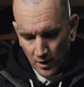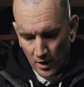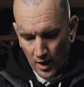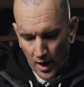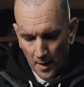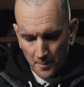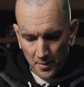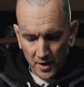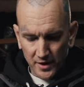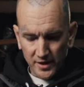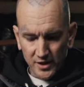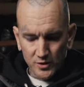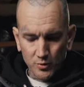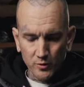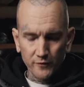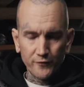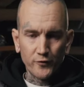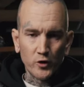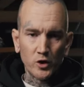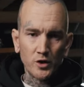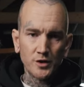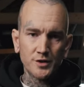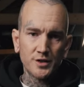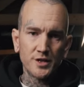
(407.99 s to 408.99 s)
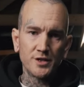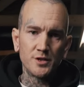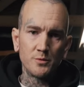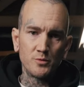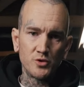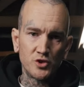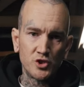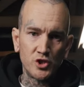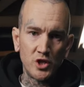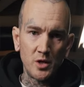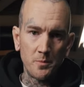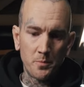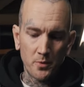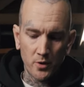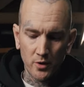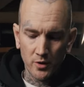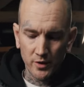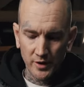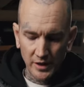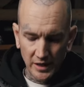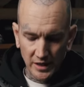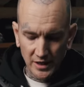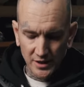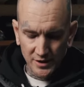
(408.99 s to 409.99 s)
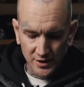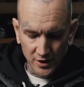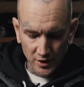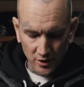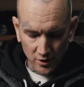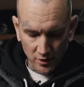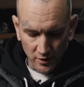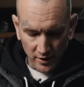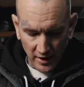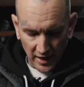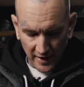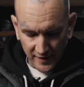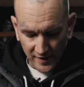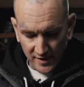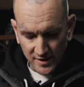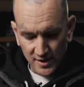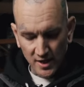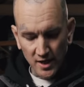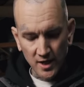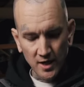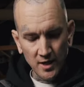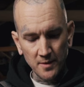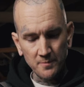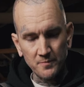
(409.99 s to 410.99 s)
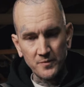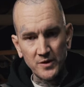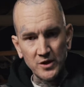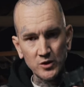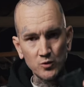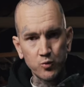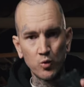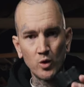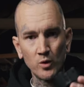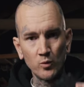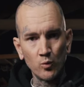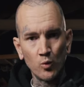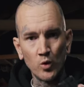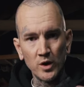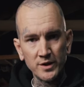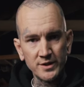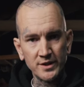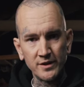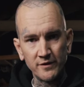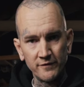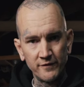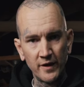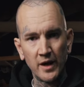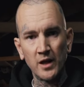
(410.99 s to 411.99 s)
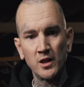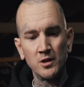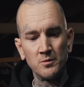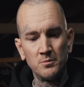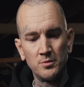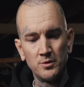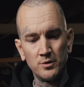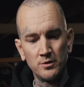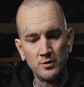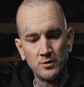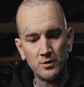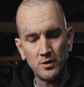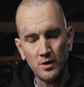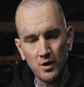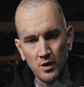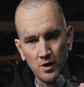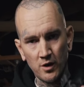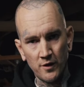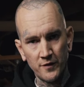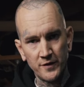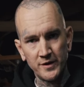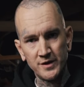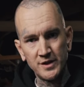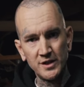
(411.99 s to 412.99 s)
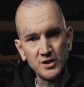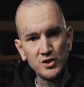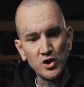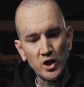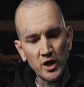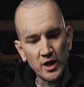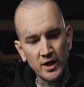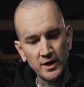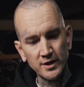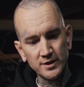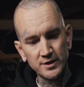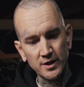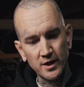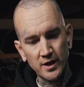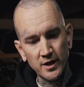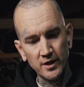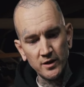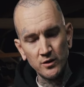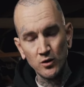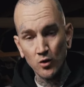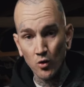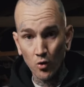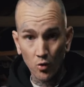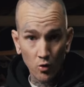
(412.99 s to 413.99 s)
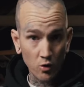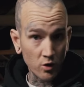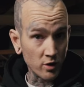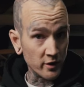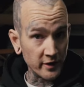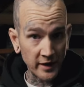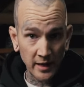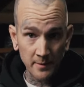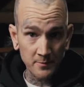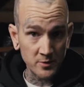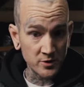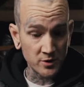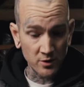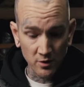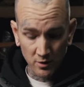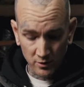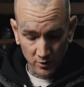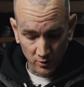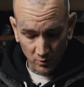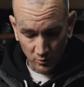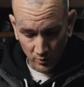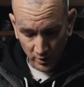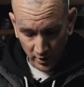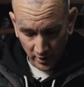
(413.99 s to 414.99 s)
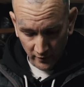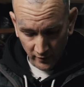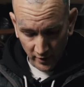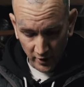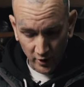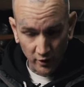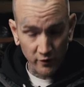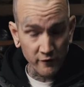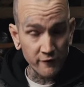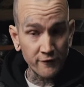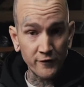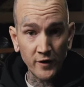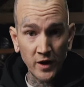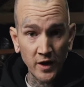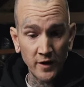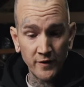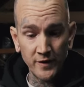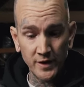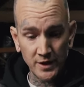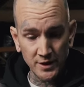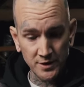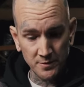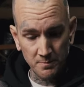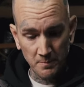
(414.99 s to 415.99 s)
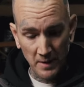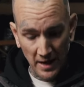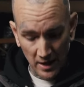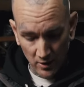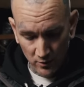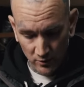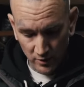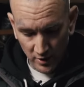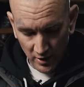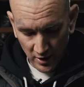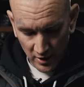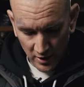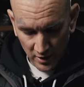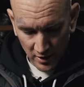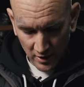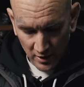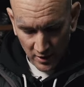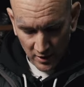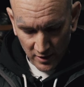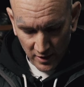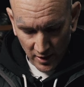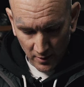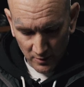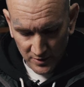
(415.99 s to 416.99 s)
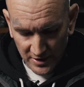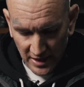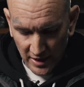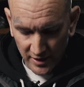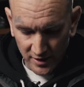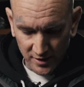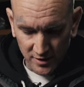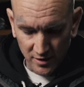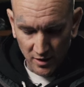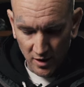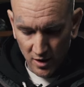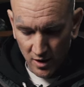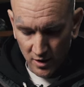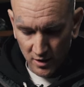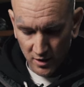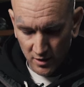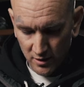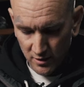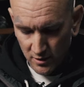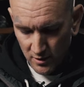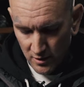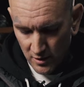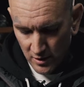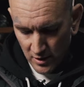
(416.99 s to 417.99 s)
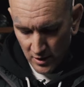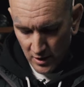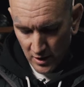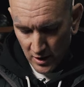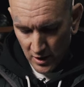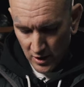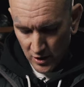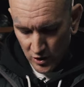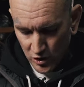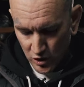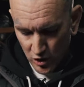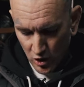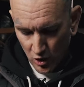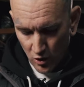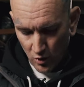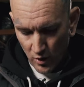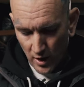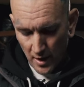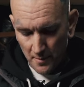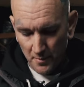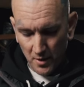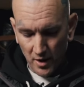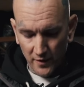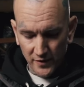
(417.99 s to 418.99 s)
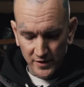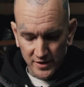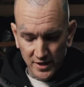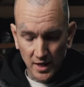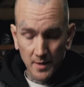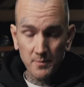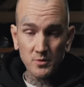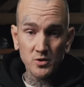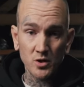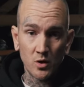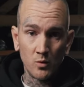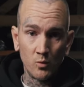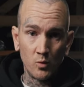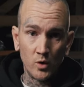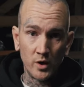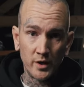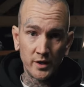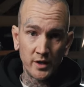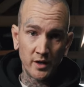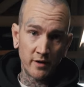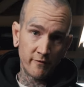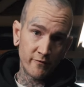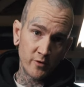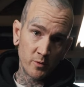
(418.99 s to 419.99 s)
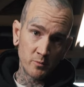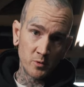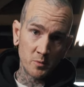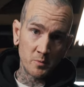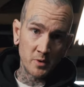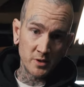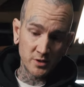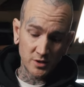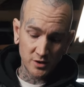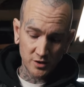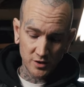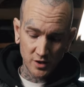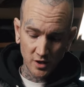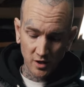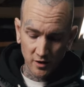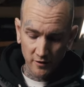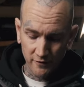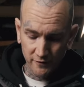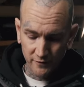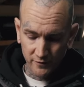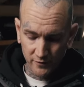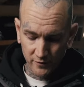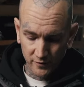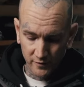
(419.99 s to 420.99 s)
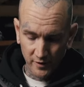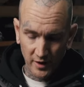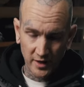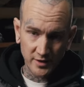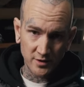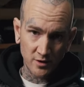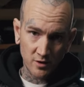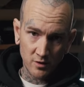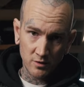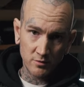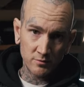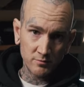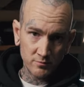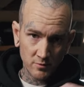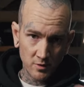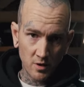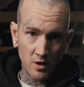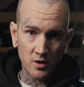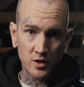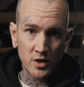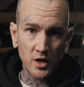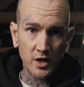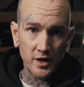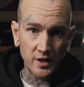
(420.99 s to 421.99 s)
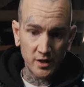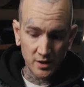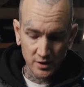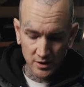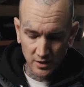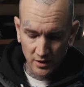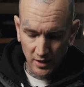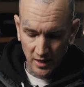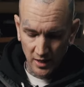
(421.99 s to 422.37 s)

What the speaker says: I bought this one first because it was cheaper and easier. At the time, this one wasn't available on the DJI site or on Amazon or whatever. I couldn't find this mount. It was out of stock. So I bought this Amazon one and I filmed a bunch of stuff, as I'll cut into